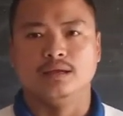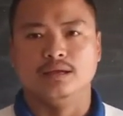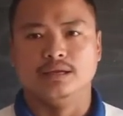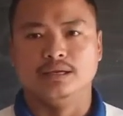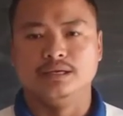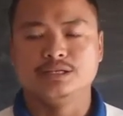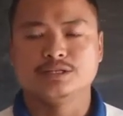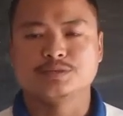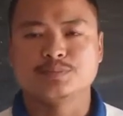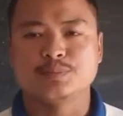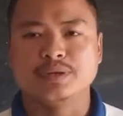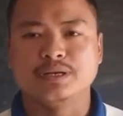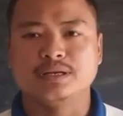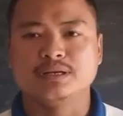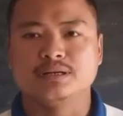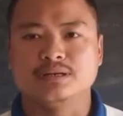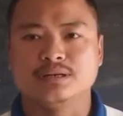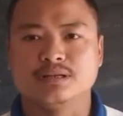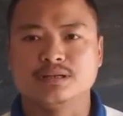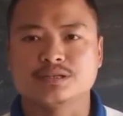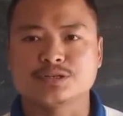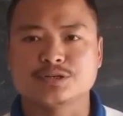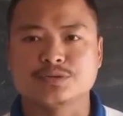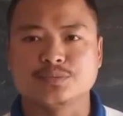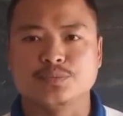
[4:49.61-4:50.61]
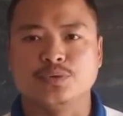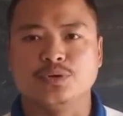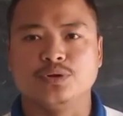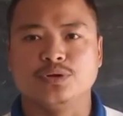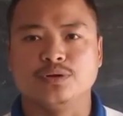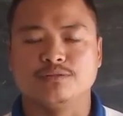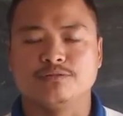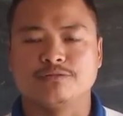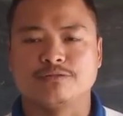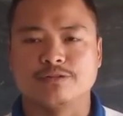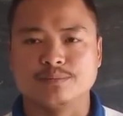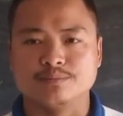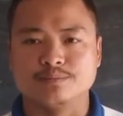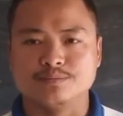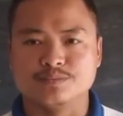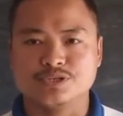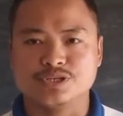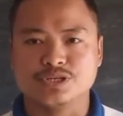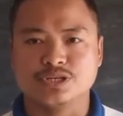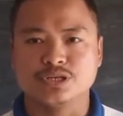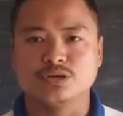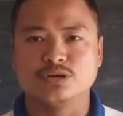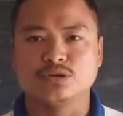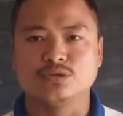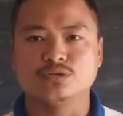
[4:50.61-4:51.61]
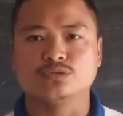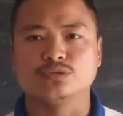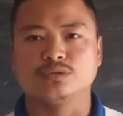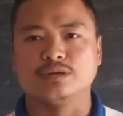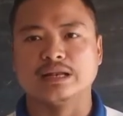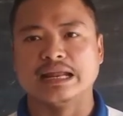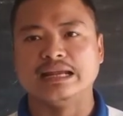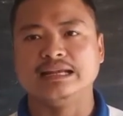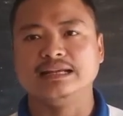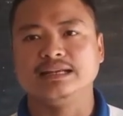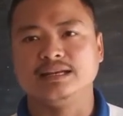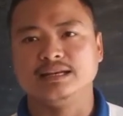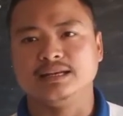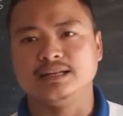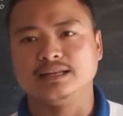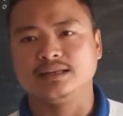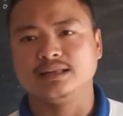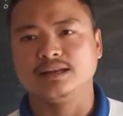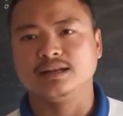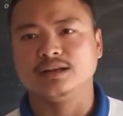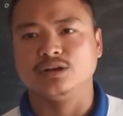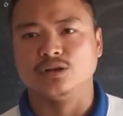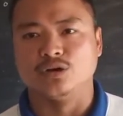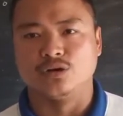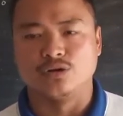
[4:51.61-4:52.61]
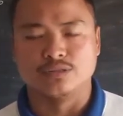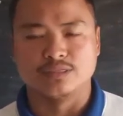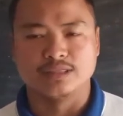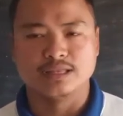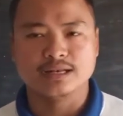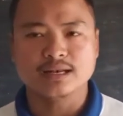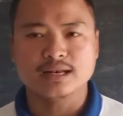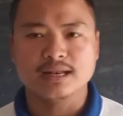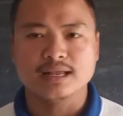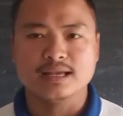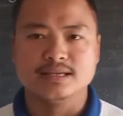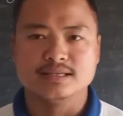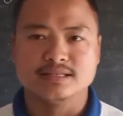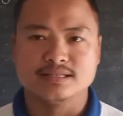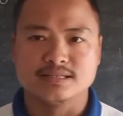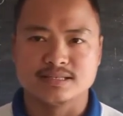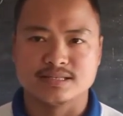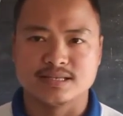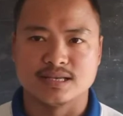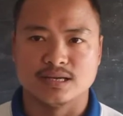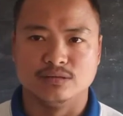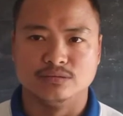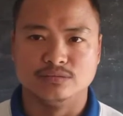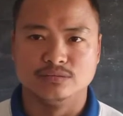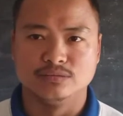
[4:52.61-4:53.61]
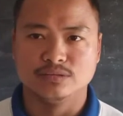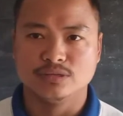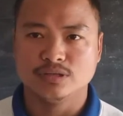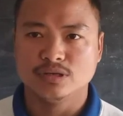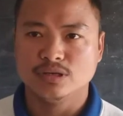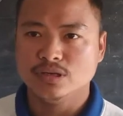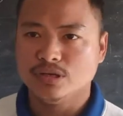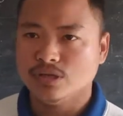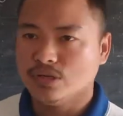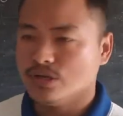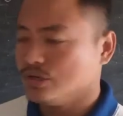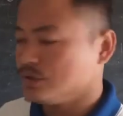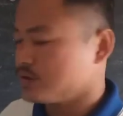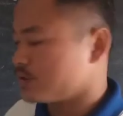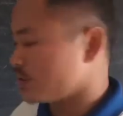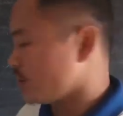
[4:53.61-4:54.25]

is been distributed from 0 to 90 degree north and south. So